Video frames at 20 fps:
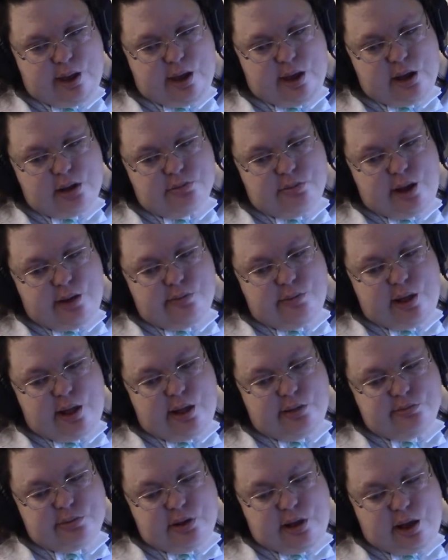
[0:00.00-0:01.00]
And my
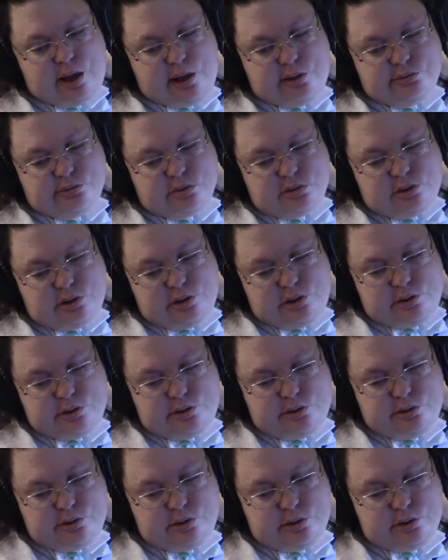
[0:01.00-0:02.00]
mom would help too.